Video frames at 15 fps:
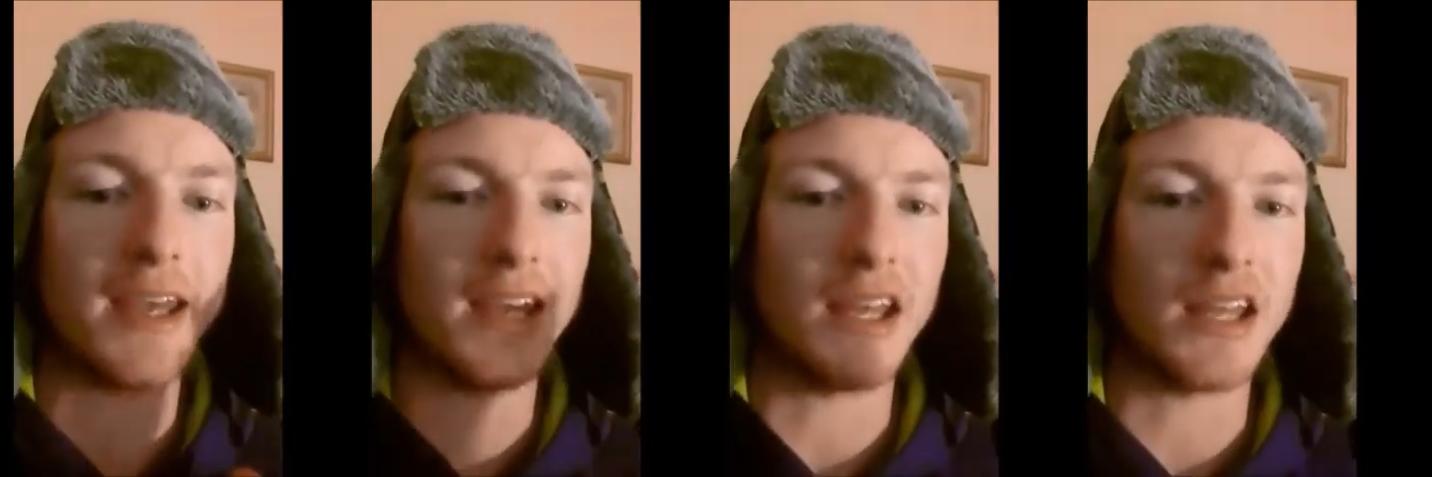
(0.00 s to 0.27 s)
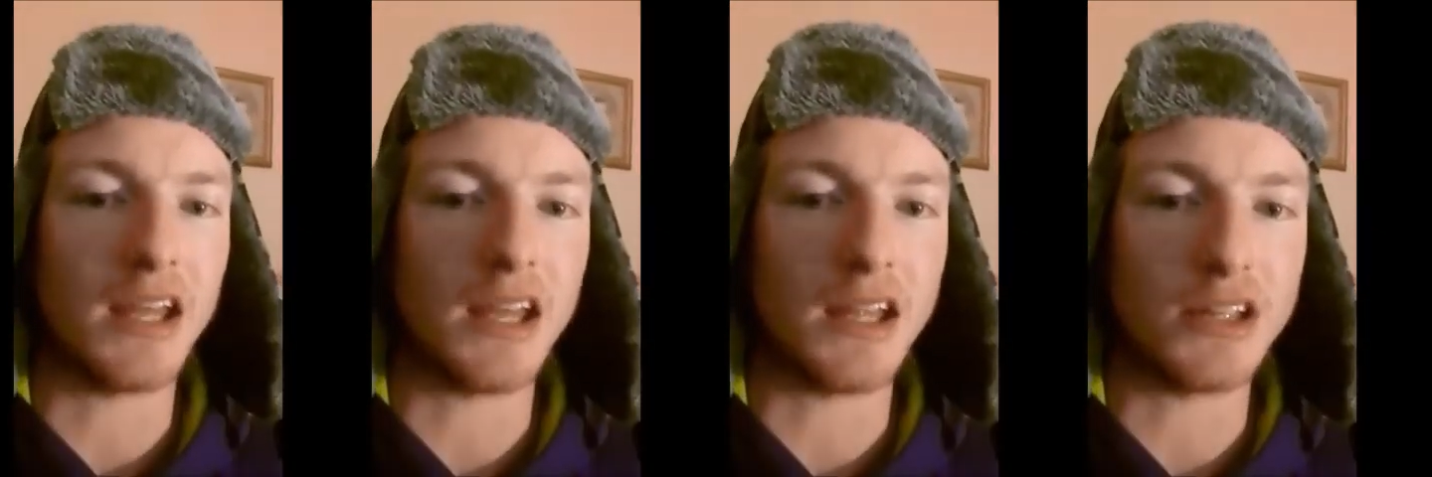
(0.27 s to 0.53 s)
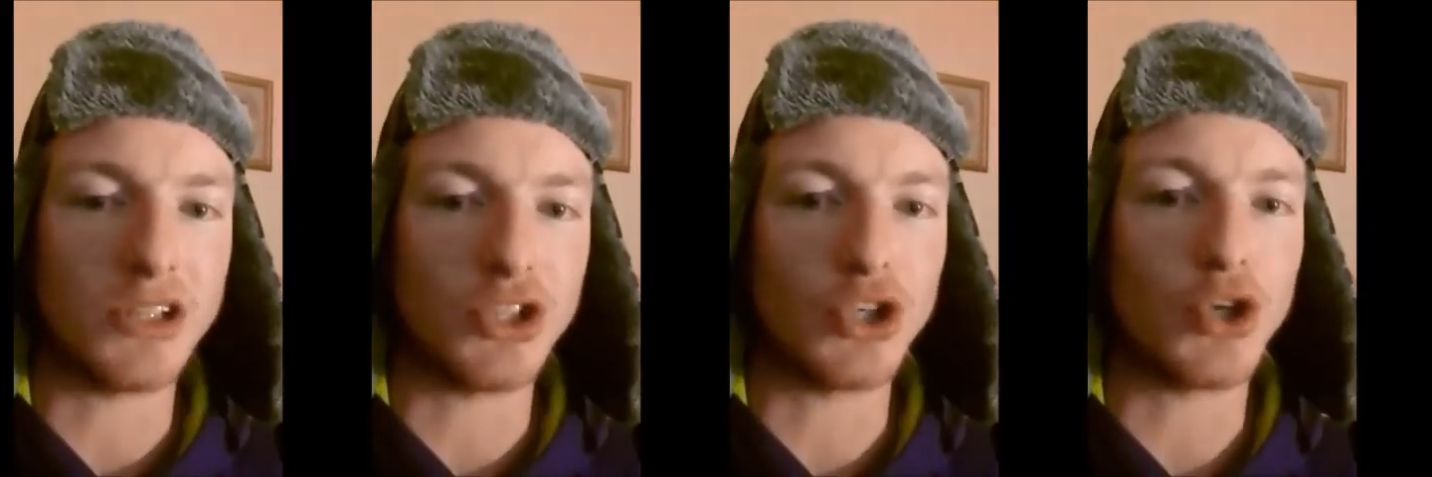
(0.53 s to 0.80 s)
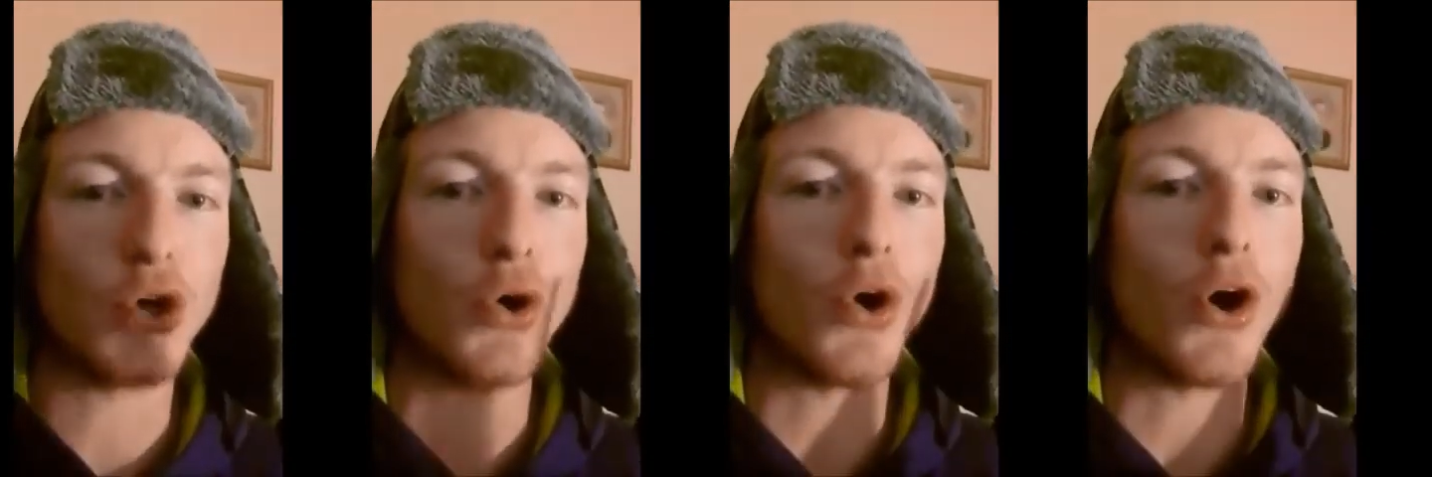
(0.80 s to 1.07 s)
In
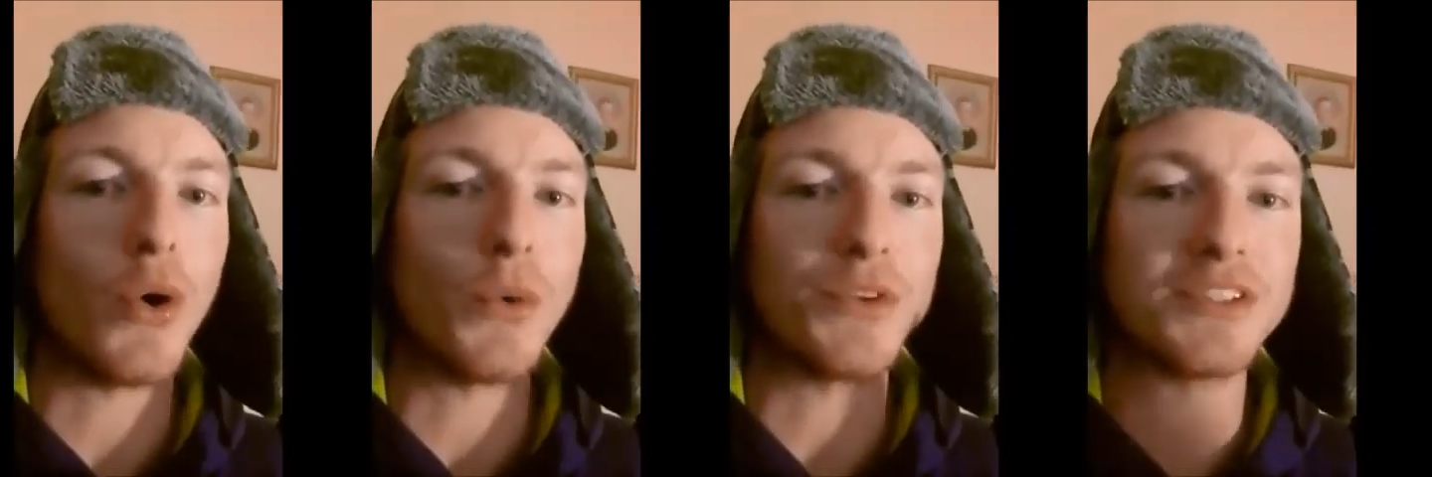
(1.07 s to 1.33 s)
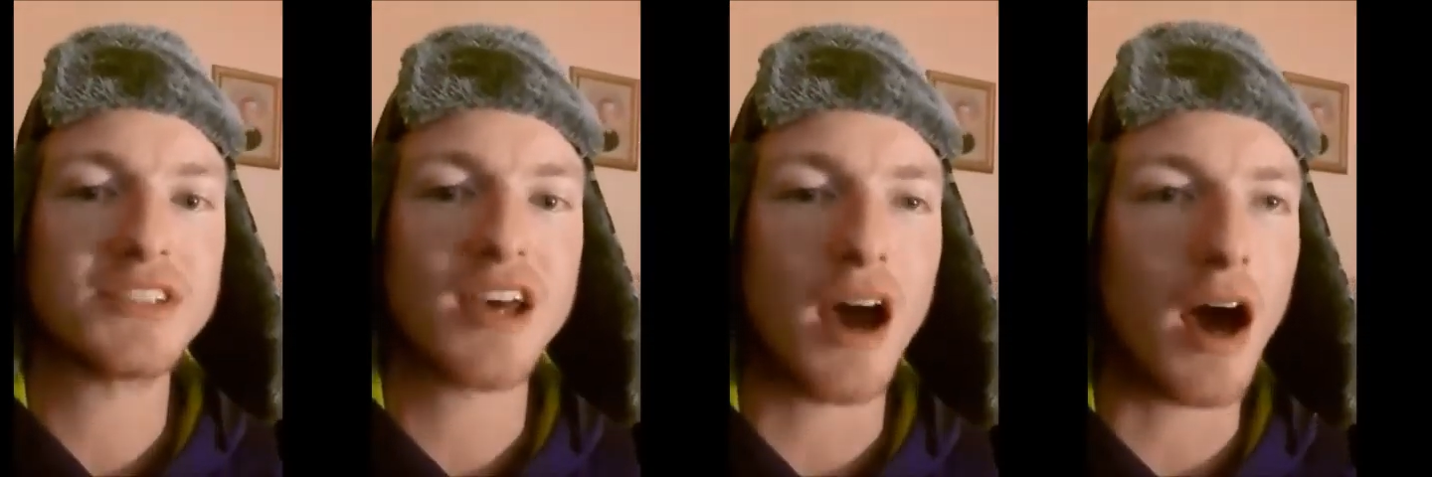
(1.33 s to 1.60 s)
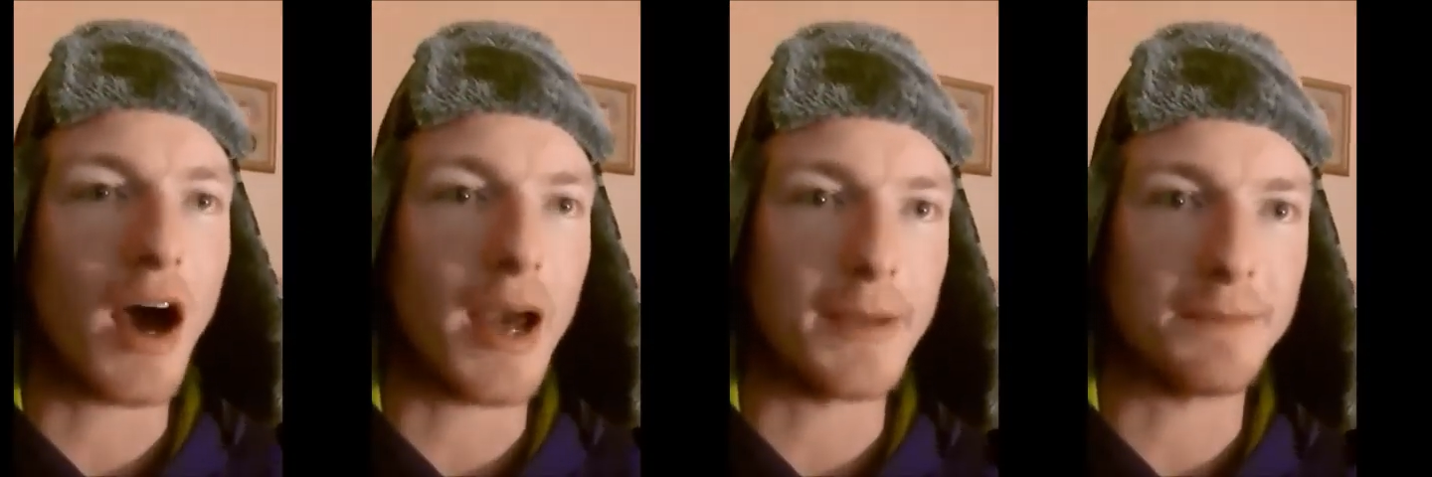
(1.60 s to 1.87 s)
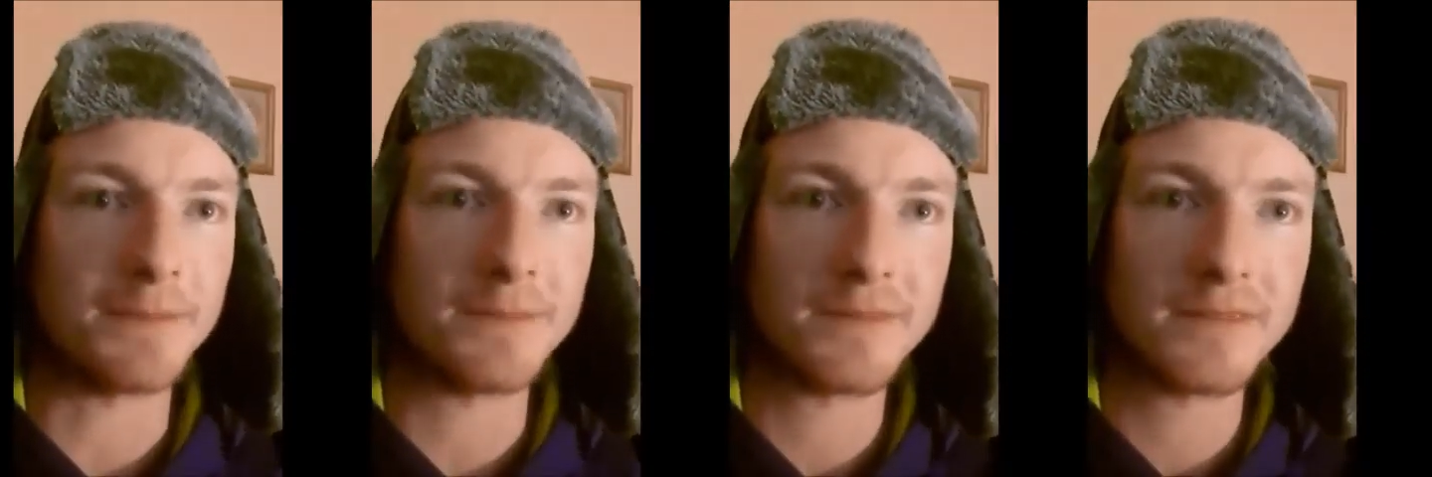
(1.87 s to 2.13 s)
your own
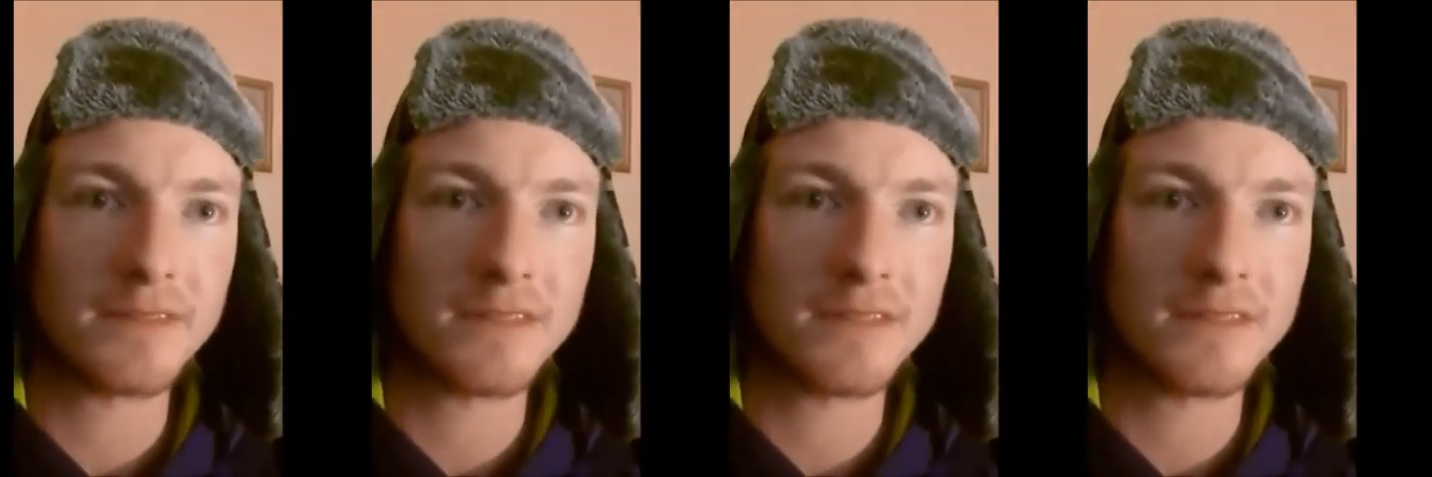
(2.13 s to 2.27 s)
time.